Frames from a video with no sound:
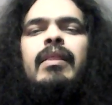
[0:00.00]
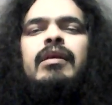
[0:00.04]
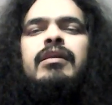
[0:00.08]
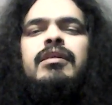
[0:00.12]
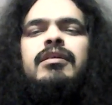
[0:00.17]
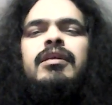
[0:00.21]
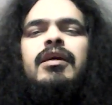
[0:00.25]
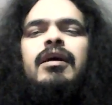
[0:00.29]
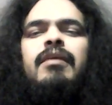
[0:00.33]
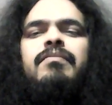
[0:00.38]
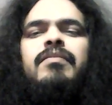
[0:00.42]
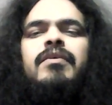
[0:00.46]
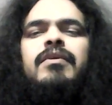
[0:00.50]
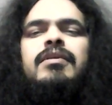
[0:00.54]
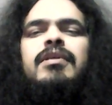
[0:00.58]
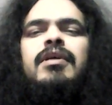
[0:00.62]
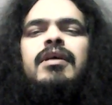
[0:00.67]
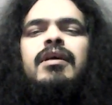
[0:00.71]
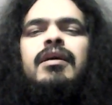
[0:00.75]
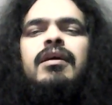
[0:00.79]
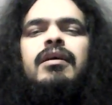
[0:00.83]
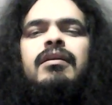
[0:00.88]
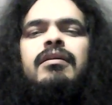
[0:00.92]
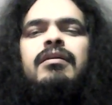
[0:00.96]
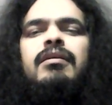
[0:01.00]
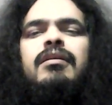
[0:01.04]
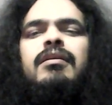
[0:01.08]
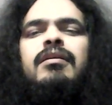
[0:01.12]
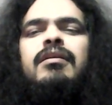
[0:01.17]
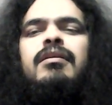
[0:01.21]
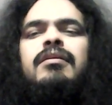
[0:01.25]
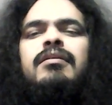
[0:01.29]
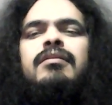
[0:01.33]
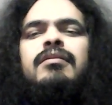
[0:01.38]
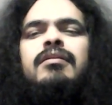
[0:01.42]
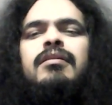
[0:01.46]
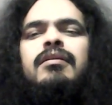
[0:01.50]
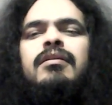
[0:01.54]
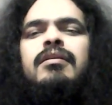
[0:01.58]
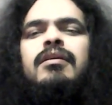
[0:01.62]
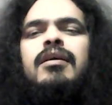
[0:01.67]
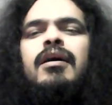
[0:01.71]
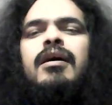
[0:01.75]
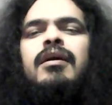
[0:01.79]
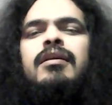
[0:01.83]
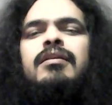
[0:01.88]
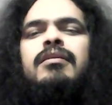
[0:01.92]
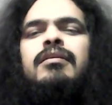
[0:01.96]
Chapter 10 is
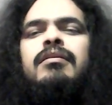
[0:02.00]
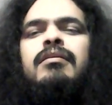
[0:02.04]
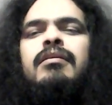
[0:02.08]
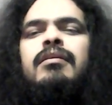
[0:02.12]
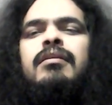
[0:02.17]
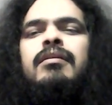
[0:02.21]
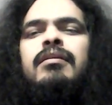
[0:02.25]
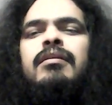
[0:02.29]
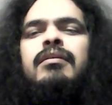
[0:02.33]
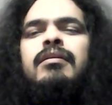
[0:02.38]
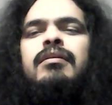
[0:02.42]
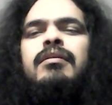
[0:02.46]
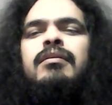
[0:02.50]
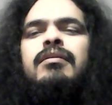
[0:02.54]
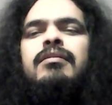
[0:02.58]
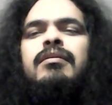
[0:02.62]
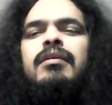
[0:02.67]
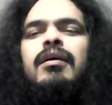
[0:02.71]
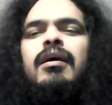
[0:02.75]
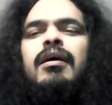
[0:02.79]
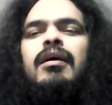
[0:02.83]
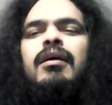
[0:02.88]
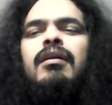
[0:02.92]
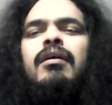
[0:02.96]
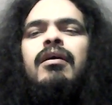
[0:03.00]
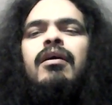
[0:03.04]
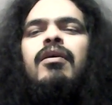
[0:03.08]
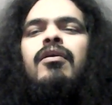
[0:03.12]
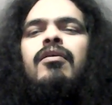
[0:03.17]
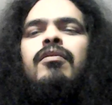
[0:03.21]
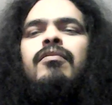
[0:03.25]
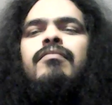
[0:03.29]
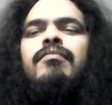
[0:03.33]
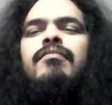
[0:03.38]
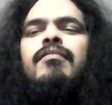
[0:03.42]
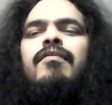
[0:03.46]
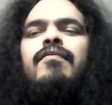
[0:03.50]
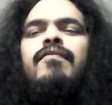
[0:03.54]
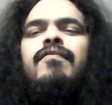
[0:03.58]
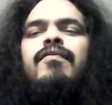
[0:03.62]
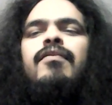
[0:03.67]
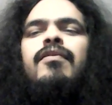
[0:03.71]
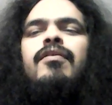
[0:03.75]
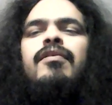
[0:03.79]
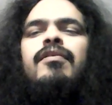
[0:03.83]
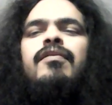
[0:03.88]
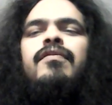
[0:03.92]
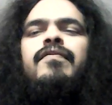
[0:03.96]
God's goodness and hope
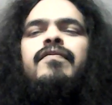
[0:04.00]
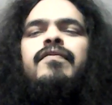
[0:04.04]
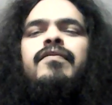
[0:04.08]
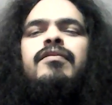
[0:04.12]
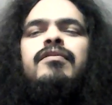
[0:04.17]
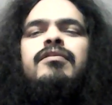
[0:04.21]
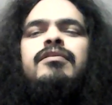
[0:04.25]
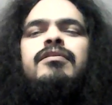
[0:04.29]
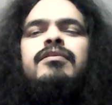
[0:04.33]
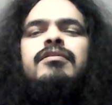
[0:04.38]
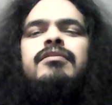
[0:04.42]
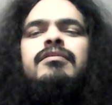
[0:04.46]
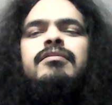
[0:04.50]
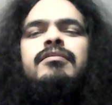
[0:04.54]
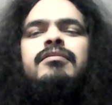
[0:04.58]
for the future,